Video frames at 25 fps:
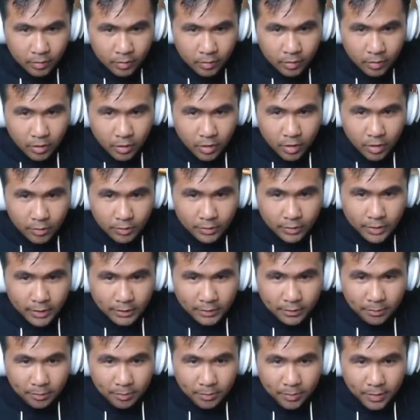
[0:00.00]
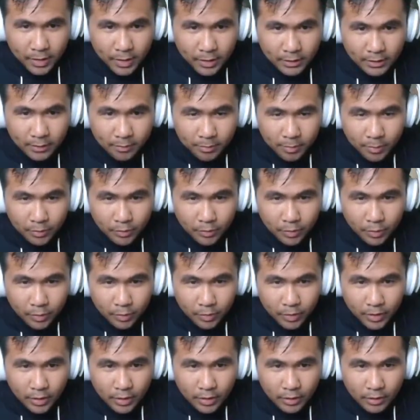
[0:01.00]
oh was I, supp I supposed to do
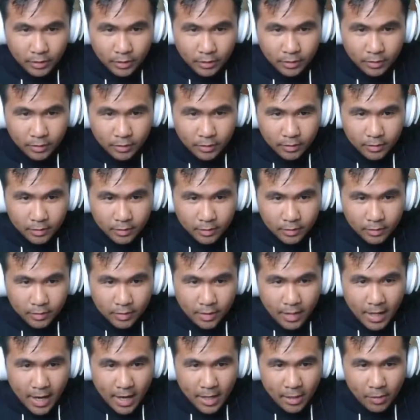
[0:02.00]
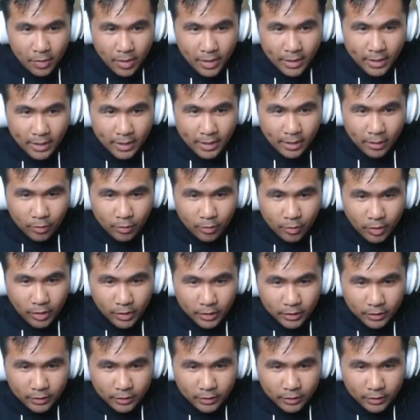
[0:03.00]
that? How do I get across?